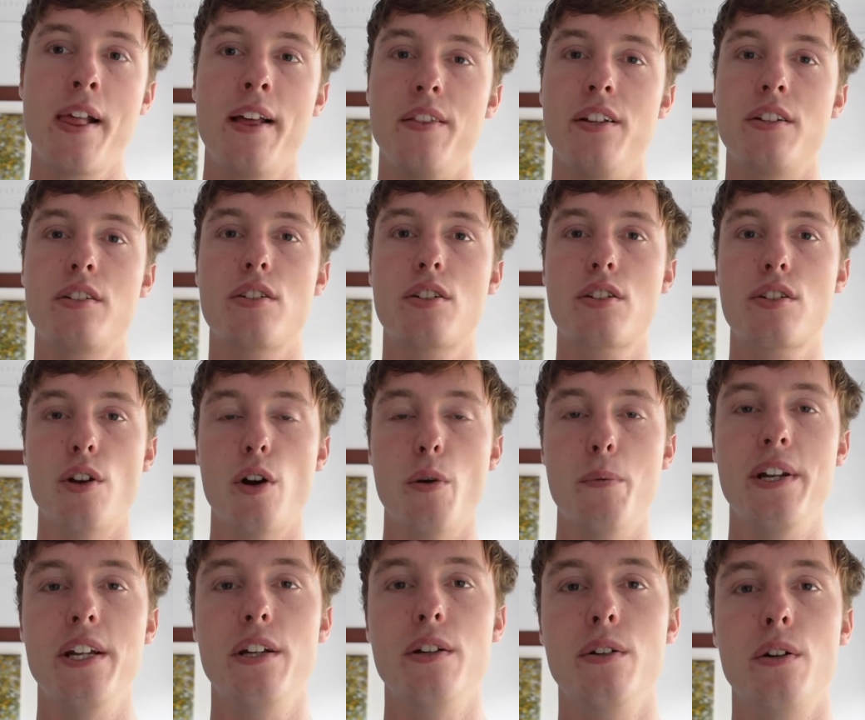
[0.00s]
There's just so
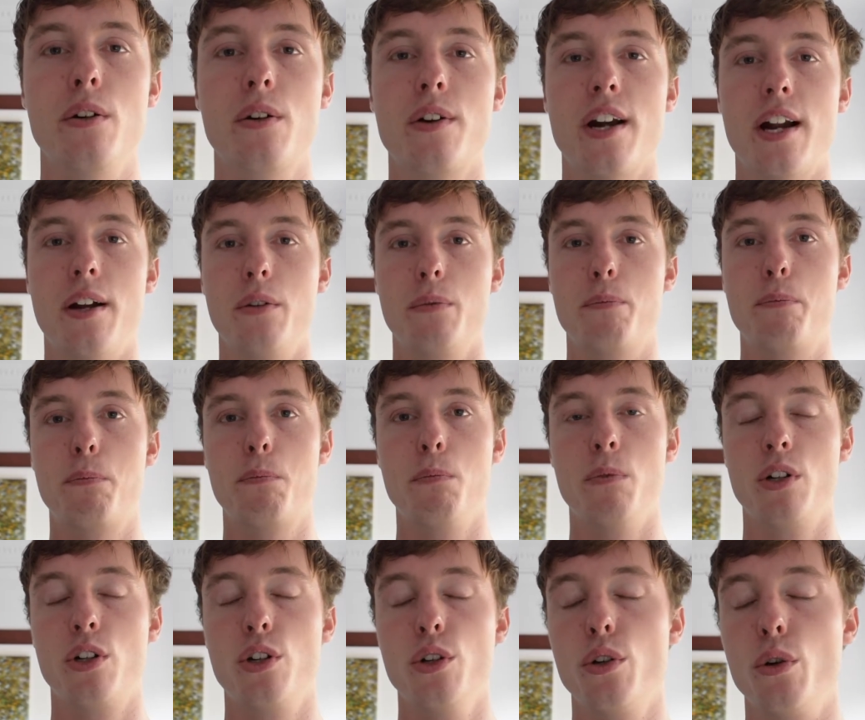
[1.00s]
many
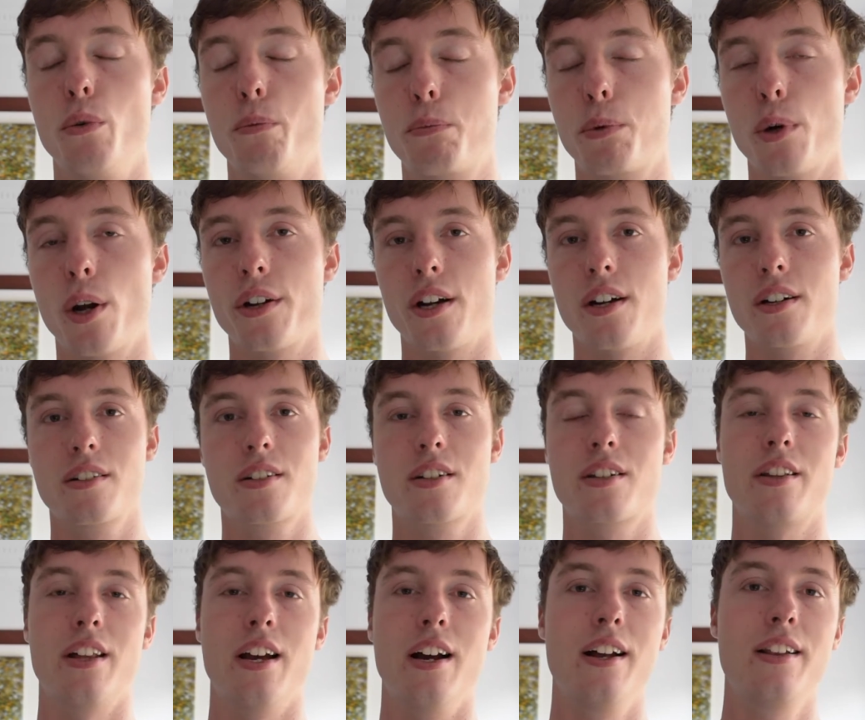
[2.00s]
Google
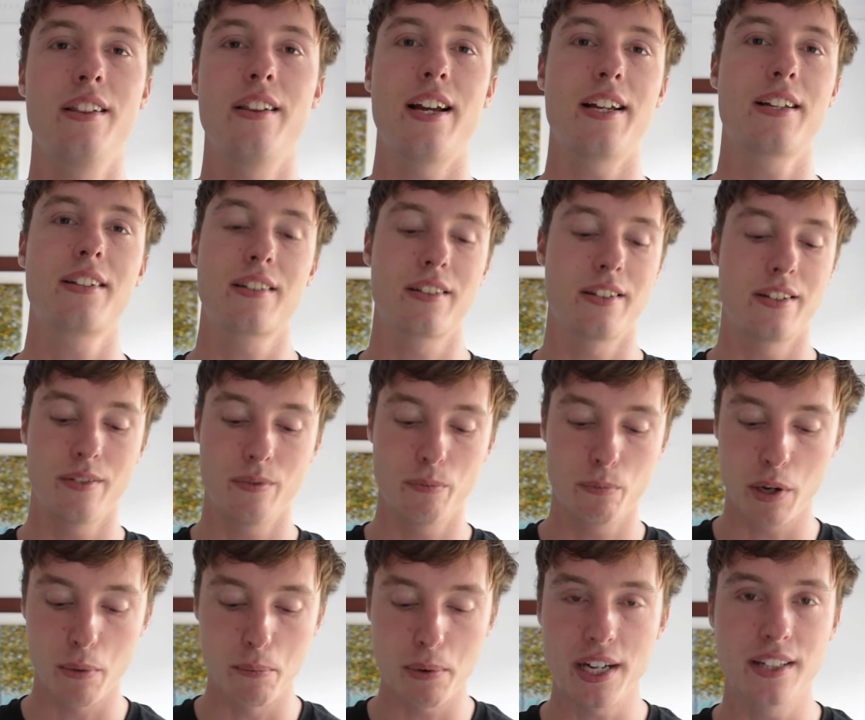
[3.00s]
products that, like,
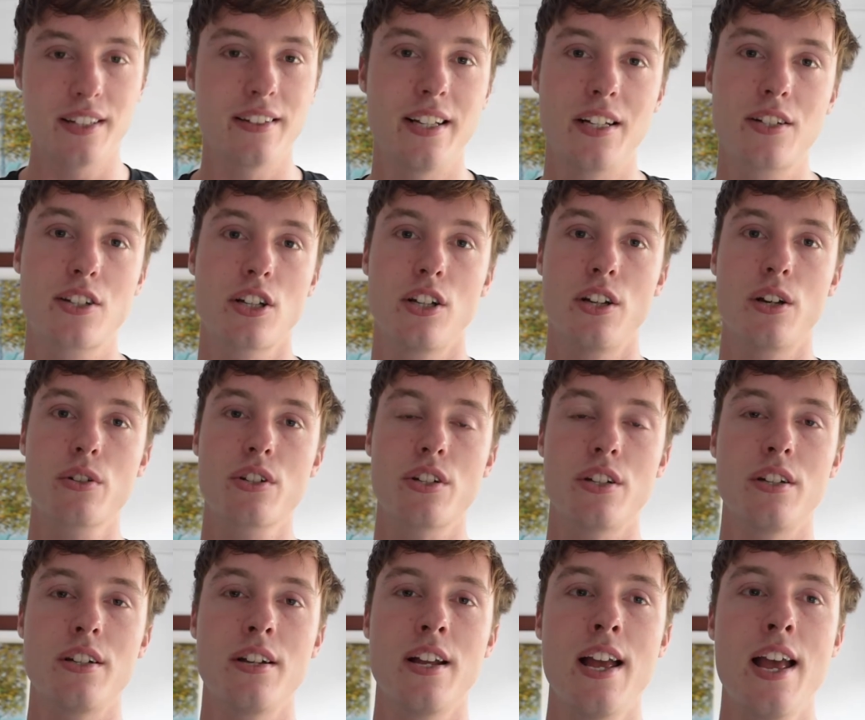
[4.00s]
compared to
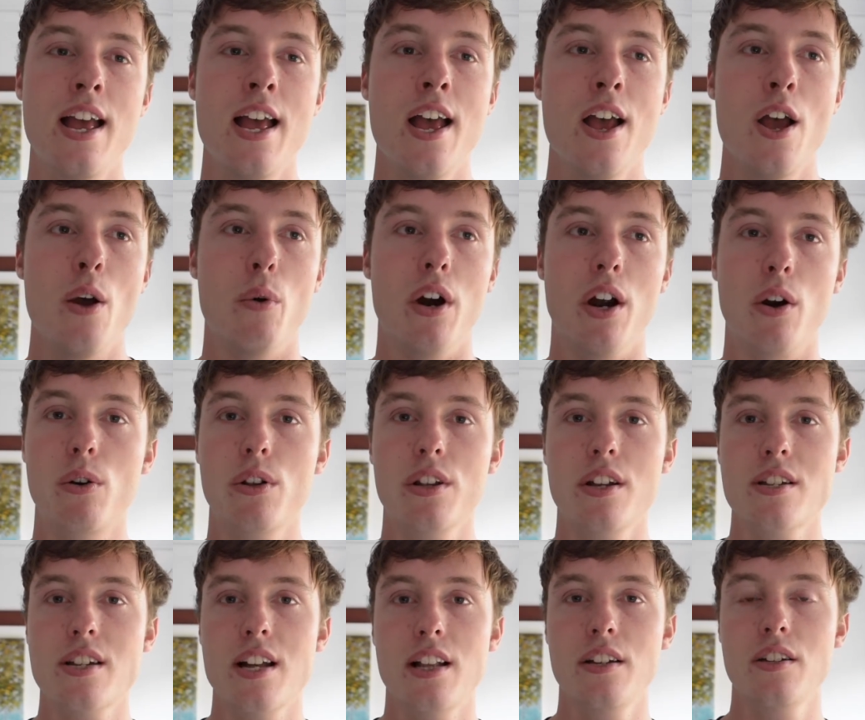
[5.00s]
DigitalOcean, where all
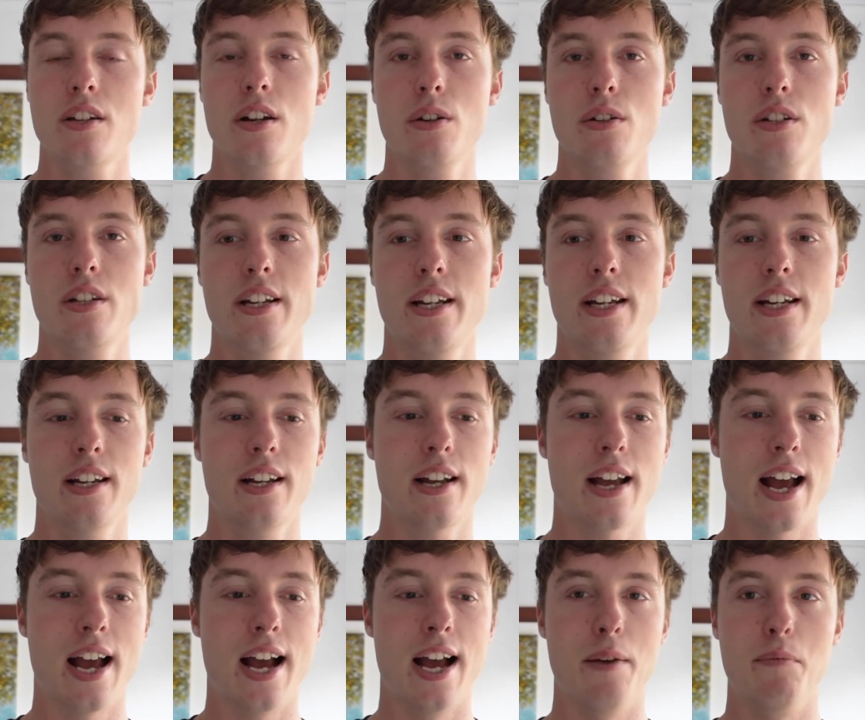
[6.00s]
they sell is
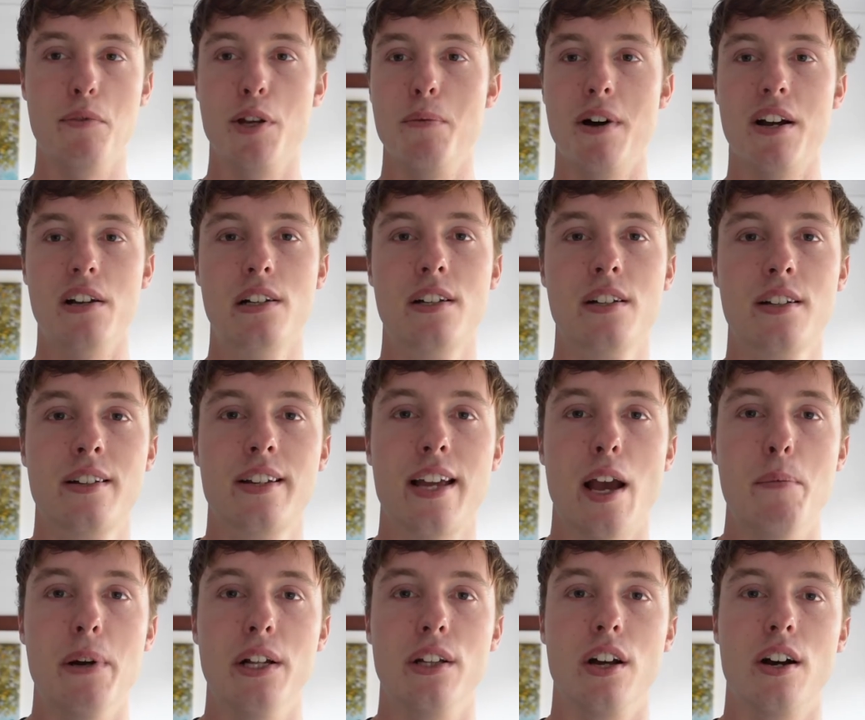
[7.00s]
hosting, you might
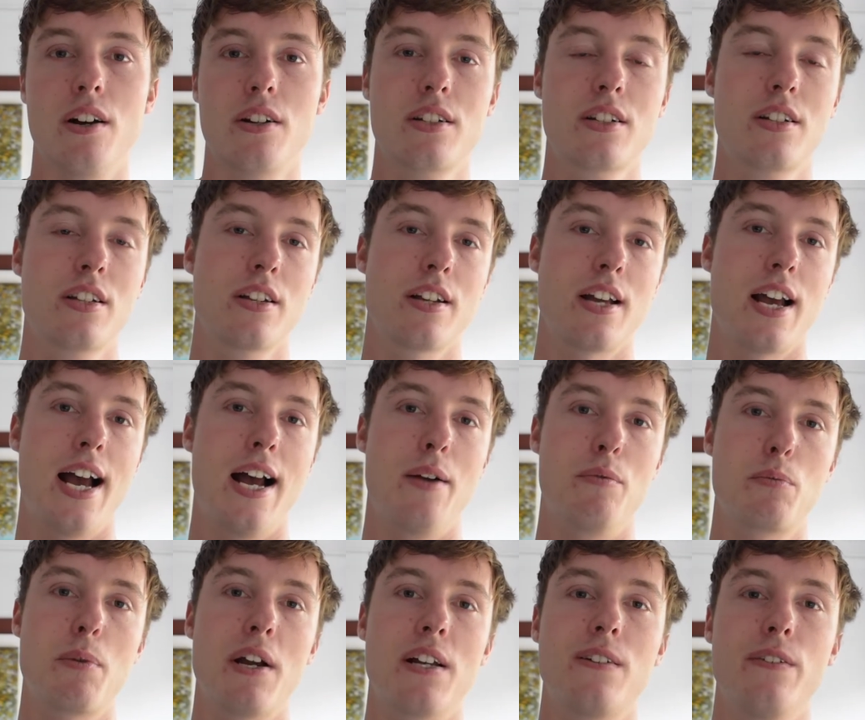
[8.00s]
get a bit lost,
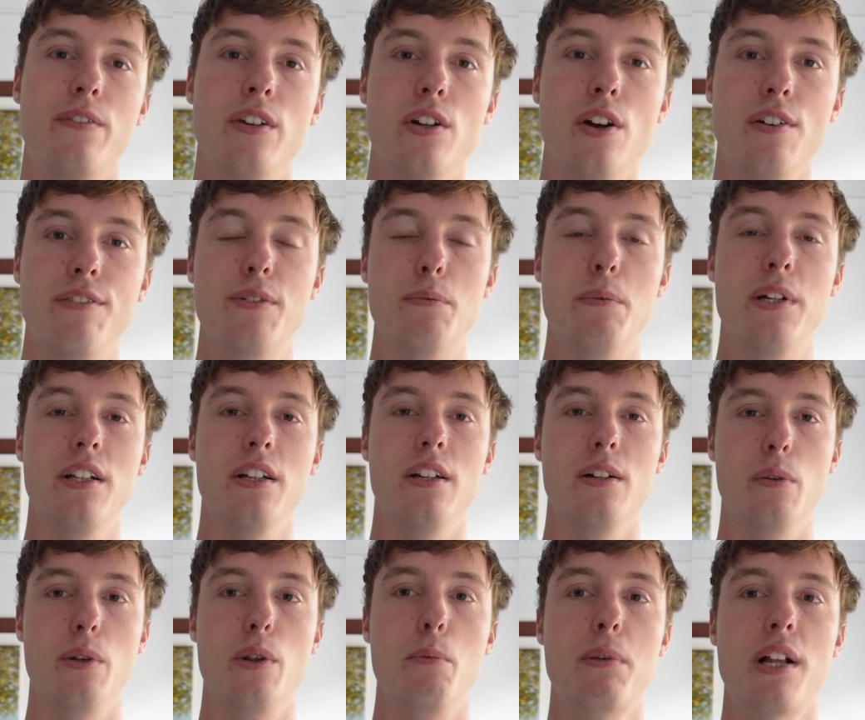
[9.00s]
especially if you're not
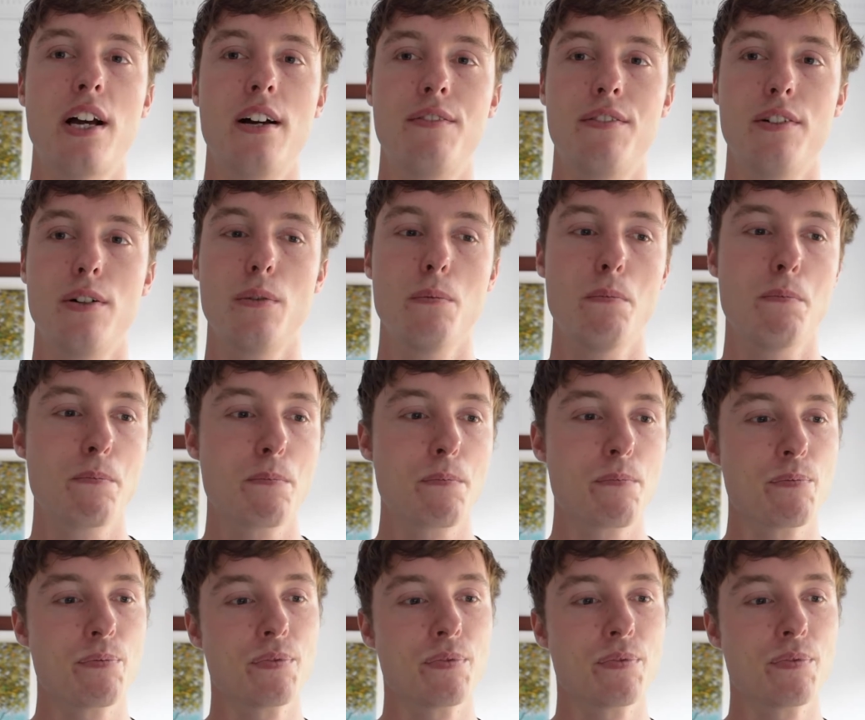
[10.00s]
familiar with the platform.